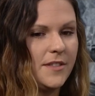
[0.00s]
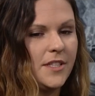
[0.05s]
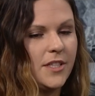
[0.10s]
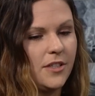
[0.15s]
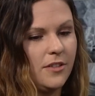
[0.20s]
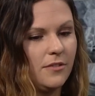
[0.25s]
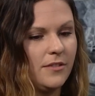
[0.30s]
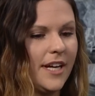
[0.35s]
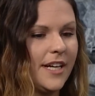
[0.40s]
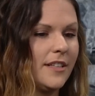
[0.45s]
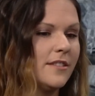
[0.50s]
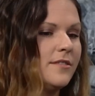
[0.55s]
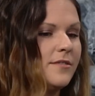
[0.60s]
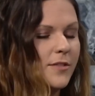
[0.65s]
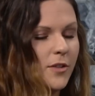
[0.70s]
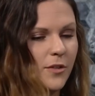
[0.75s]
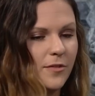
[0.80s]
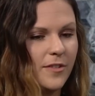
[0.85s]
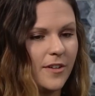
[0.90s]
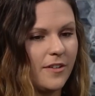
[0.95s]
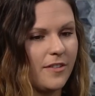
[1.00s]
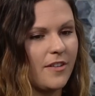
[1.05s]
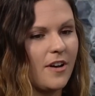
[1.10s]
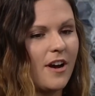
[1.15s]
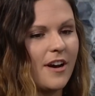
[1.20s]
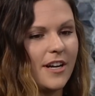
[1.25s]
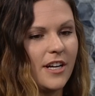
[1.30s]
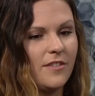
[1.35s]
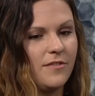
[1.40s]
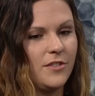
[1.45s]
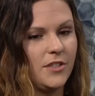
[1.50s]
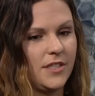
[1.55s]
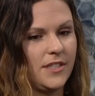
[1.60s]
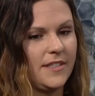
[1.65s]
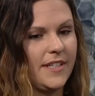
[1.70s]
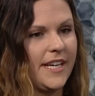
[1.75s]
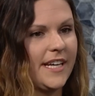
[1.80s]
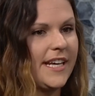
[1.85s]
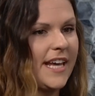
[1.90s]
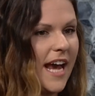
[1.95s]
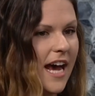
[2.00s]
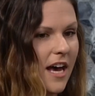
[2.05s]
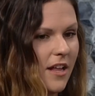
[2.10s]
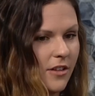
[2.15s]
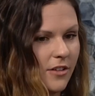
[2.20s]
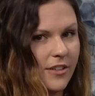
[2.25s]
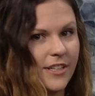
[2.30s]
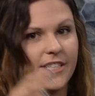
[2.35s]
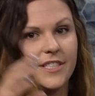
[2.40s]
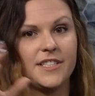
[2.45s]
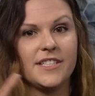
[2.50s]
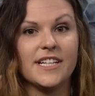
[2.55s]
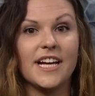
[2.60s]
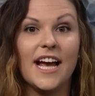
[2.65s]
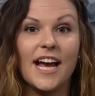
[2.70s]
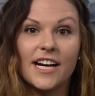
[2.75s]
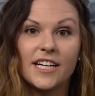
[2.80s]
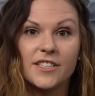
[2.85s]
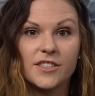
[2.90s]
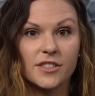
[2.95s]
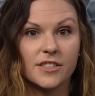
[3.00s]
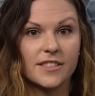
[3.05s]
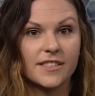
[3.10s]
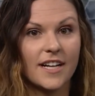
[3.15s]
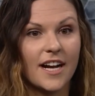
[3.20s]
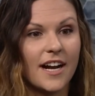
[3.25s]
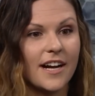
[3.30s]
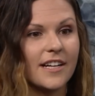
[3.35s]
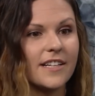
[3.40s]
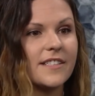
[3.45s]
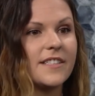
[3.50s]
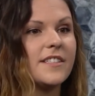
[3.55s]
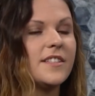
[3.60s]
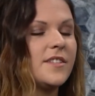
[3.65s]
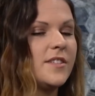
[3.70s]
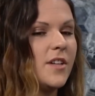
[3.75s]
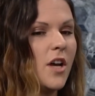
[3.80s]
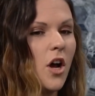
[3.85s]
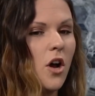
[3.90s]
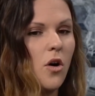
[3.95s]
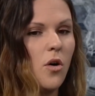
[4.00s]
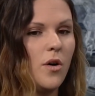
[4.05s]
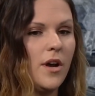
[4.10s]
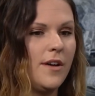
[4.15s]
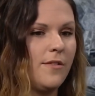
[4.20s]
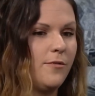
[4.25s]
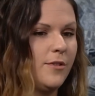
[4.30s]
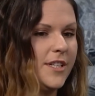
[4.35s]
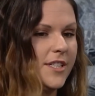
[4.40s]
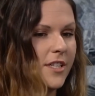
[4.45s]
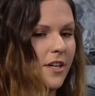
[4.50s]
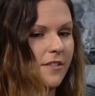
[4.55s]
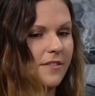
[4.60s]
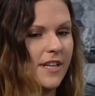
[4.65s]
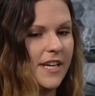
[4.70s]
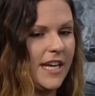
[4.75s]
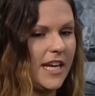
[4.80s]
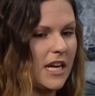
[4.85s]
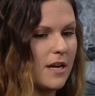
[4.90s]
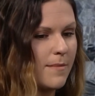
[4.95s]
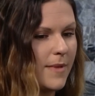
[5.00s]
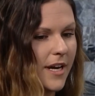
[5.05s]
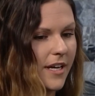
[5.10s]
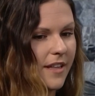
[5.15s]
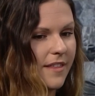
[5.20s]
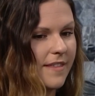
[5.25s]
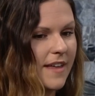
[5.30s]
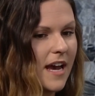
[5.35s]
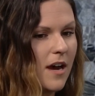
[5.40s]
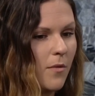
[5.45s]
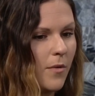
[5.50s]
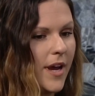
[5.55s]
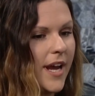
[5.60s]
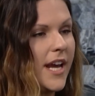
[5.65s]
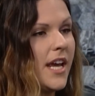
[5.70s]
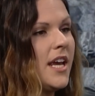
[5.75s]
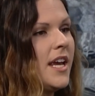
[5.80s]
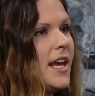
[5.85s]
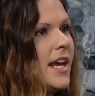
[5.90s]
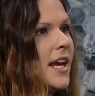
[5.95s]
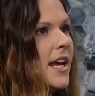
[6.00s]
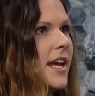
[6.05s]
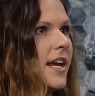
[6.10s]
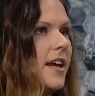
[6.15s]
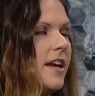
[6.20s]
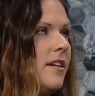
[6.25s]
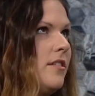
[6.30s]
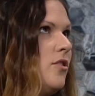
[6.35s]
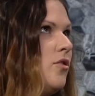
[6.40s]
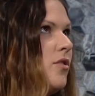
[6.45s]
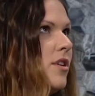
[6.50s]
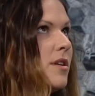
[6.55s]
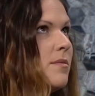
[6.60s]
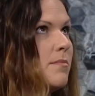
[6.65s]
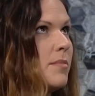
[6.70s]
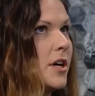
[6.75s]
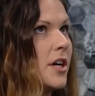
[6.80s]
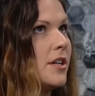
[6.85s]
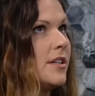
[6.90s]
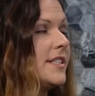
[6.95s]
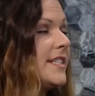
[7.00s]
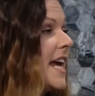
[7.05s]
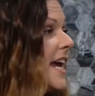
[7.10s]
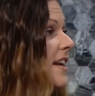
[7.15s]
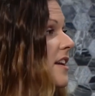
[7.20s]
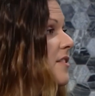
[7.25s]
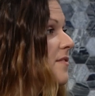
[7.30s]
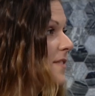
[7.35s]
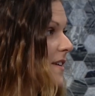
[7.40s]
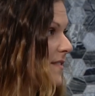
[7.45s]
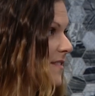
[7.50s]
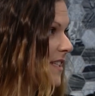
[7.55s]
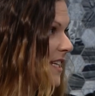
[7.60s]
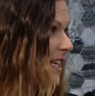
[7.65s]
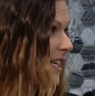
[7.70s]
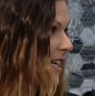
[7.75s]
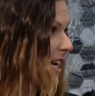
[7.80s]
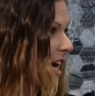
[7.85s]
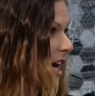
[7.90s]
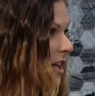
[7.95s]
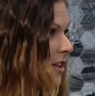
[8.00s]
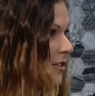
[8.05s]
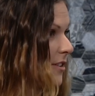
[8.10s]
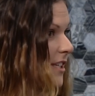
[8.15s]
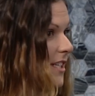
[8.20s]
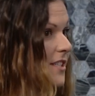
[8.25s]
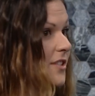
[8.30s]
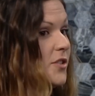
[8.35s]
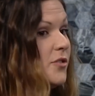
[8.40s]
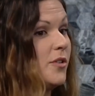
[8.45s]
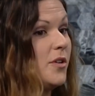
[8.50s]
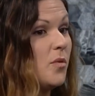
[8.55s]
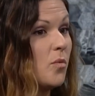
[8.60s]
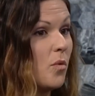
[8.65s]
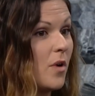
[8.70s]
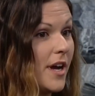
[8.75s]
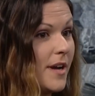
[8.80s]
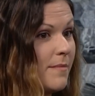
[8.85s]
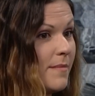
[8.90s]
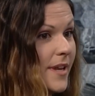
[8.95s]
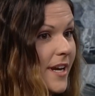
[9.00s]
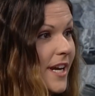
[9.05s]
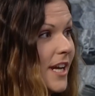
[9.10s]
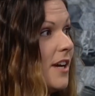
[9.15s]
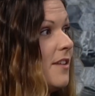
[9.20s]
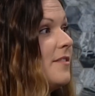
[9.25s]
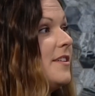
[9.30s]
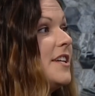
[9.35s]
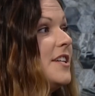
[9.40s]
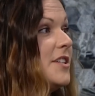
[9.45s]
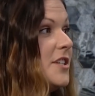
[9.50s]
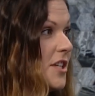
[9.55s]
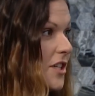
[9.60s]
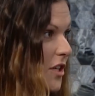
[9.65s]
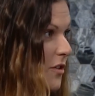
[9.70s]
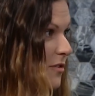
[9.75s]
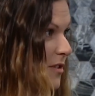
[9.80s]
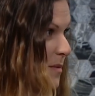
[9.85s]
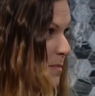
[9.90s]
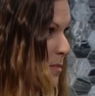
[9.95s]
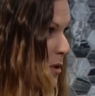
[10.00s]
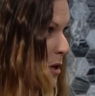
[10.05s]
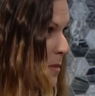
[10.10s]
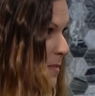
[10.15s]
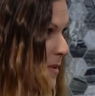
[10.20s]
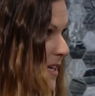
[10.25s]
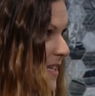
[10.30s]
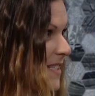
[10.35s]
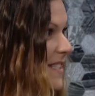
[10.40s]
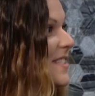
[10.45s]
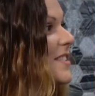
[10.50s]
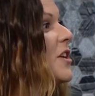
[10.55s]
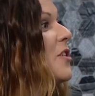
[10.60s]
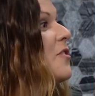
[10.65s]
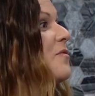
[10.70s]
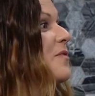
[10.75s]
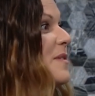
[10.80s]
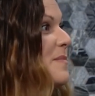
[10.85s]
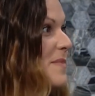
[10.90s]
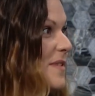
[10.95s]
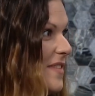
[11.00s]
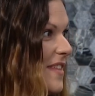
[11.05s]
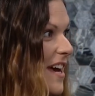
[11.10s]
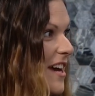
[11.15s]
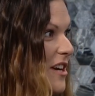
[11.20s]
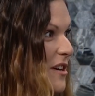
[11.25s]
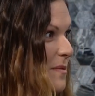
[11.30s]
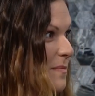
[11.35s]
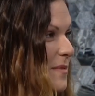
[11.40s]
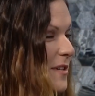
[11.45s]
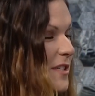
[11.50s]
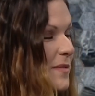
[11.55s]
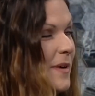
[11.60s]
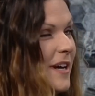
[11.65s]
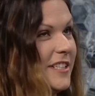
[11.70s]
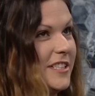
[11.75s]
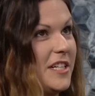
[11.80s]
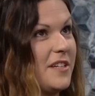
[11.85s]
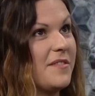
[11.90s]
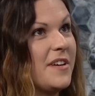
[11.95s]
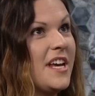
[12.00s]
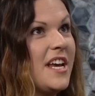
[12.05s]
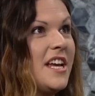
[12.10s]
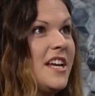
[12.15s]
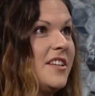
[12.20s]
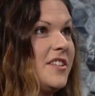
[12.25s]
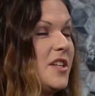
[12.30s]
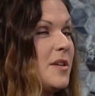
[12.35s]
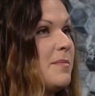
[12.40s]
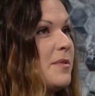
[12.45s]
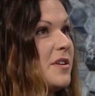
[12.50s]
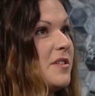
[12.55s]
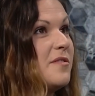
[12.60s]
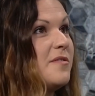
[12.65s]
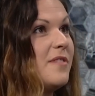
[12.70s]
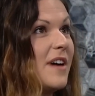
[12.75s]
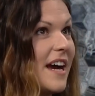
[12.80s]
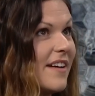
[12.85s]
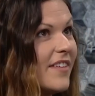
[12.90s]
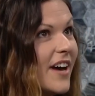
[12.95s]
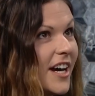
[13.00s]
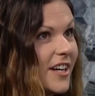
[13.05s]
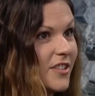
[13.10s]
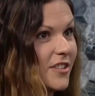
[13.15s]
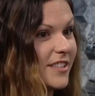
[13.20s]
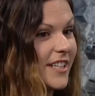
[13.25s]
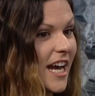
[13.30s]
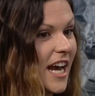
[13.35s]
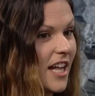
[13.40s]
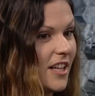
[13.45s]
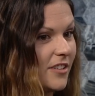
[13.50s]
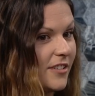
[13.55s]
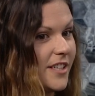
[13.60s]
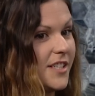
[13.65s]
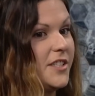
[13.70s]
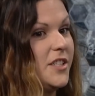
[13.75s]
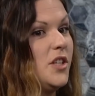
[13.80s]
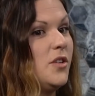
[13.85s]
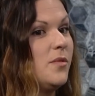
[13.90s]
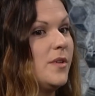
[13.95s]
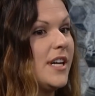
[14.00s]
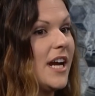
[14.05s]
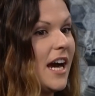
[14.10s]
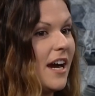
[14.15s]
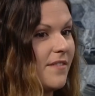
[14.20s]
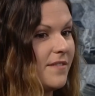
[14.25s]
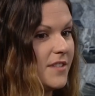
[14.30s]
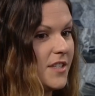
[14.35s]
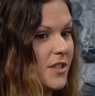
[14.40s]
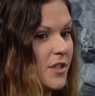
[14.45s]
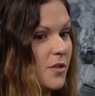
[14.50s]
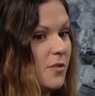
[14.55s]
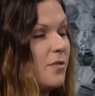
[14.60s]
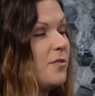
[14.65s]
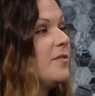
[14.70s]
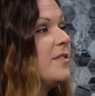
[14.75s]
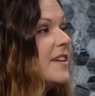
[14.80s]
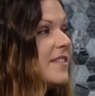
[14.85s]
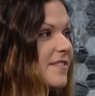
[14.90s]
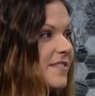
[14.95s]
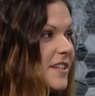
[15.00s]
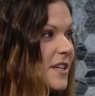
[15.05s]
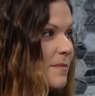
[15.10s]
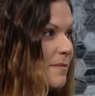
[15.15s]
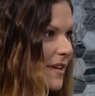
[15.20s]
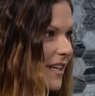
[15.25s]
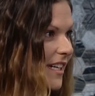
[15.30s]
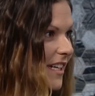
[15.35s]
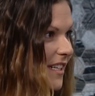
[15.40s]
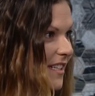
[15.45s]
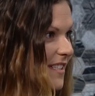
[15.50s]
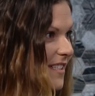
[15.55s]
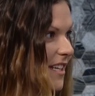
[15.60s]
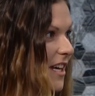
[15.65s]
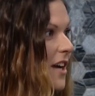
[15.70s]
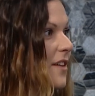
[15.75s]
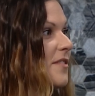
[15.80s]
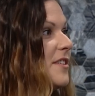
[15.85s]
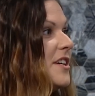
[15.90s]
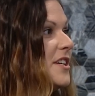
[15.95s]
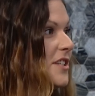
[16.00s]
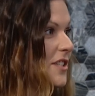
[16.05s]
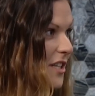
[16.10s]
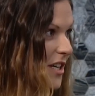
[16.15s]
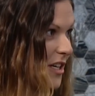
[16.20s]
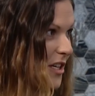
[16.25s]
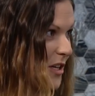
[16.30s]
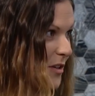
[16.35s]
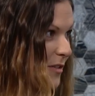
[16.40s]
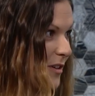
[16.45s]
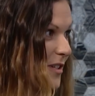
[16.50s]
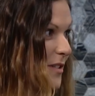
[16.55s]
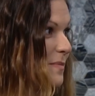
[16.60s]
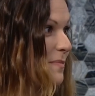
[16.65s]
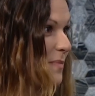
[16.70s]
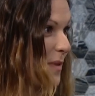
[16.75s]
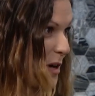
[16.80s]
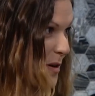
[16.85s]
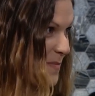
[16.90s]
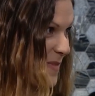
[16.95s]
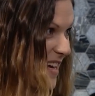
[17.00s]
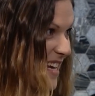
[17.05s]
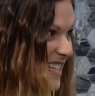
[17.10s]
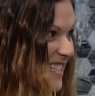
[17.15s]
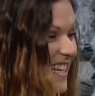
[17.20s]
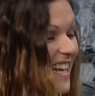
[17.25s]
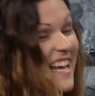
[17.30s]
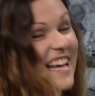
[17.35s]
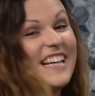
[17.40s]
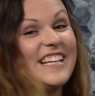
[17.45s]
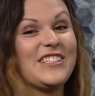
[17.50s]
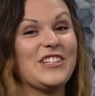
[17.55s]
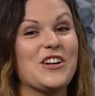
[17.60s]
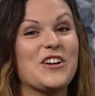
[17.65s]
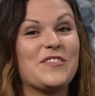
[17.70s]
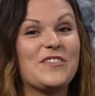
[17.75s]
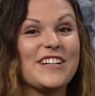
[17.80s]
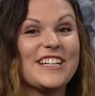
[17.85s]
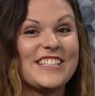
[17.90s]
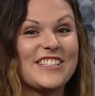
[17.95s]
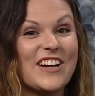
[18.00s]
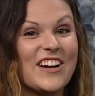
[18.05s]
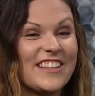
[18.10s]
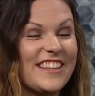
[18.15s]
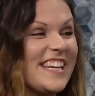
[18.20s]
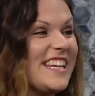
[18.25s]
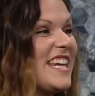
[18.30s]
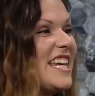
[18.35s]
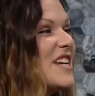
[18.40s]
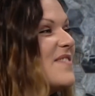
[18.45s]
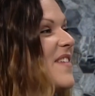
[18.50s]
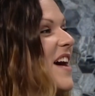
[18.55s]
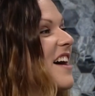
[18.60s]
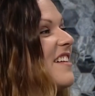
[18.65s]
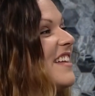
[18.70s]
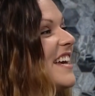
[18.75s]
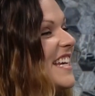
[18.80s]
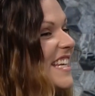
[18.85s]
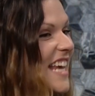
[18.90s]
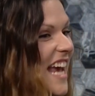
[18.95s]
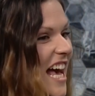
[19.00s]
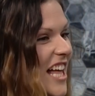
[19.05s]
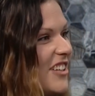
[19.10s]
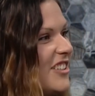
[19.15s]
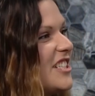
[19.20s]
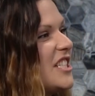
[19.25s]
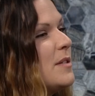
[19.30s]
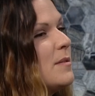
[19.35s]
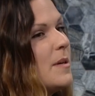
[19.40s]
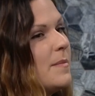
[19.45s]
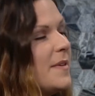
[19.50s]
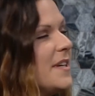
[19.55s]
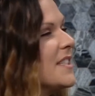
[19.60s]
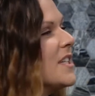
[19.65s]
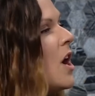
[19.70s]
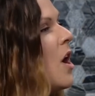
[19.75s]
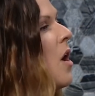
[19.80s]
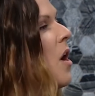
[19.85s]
to like food for thought of just like calories to exercise. So if we start thinking about it that way, you can burn 10 to 15 calories doing one minute of continuous burpees. So, if we put that into perspective, to burn 500 calories, you would have to do 50 minutes of oh. continuous burpees. so, no. if we start thinking no, about like calories to burpees, extreme.